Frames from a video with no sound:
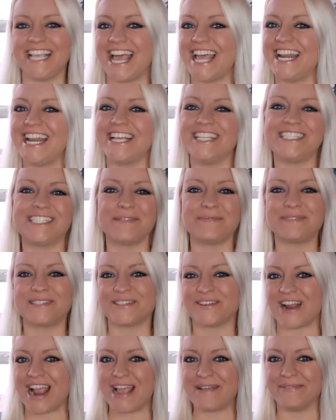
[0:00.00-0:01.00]
yet a
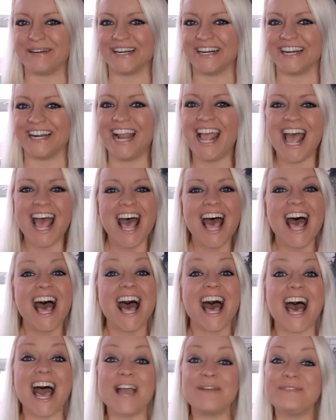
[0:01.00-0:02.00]
subscriber,
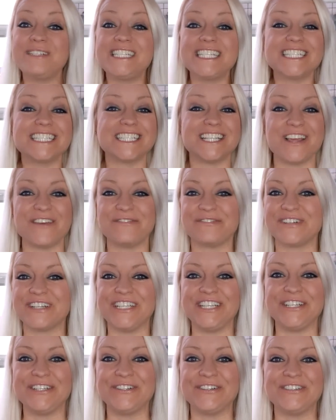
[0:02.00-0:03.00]
I would just love for
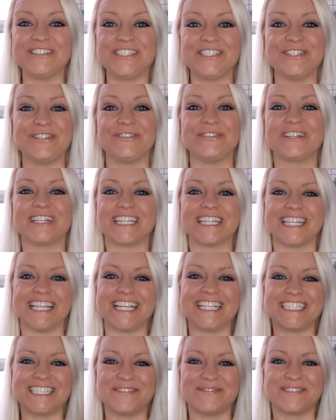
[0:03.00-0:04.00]
you to
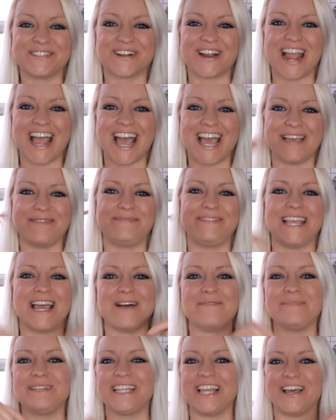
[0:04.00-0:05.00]
click subscribe
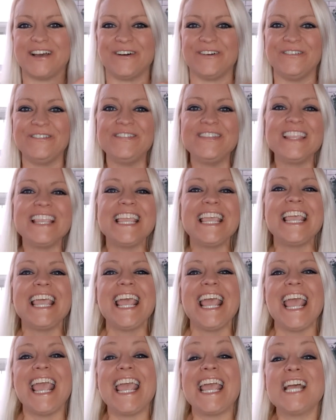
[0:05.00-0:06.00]
down below.
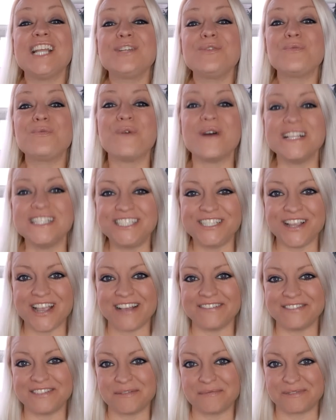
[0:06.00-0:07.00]
And once you
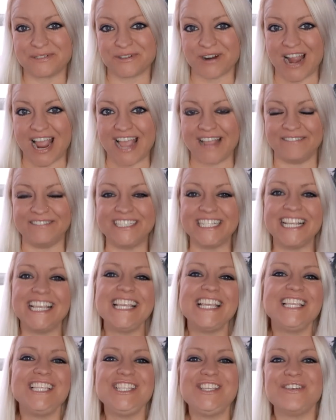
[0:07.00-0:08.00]
have subscribed,
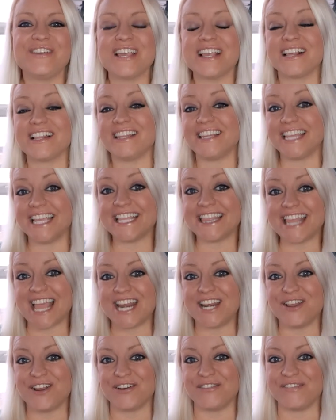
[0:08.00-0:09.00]
you can click
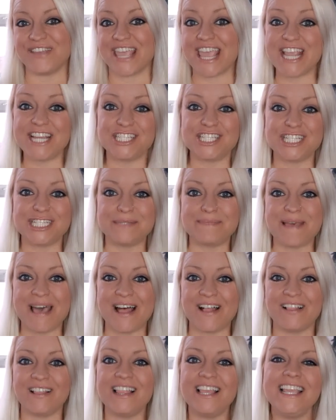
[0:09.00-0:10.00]
that notifications
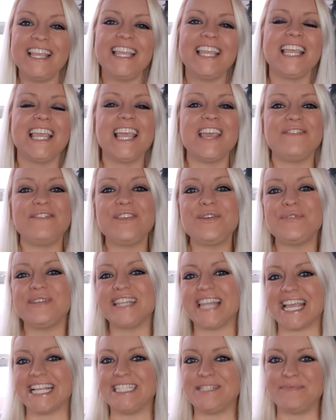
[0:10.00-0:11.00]
bell if you
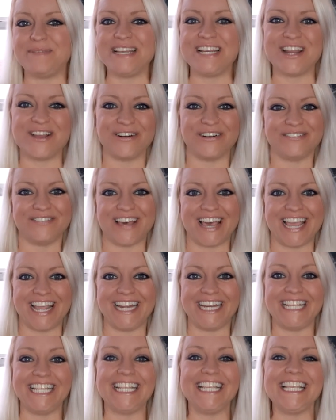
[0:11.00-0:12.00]
would like to be notified
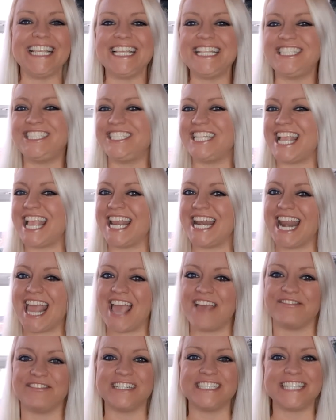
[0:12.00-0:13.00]
each and
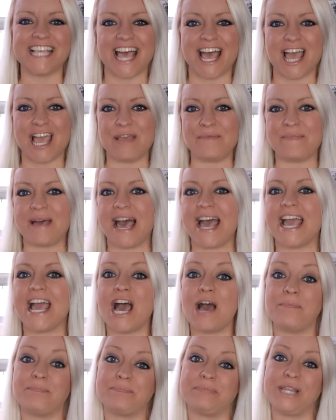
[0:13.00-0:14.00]
every time I
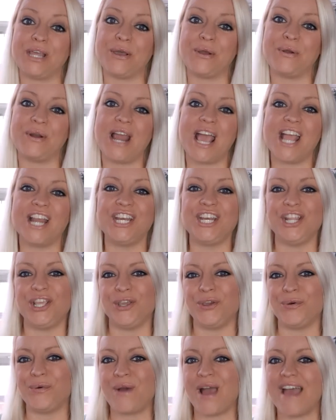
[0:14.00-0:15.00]
upload a
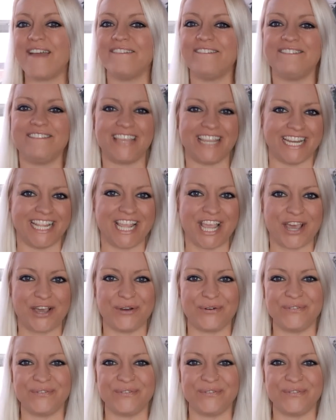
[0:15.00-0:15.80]
new video.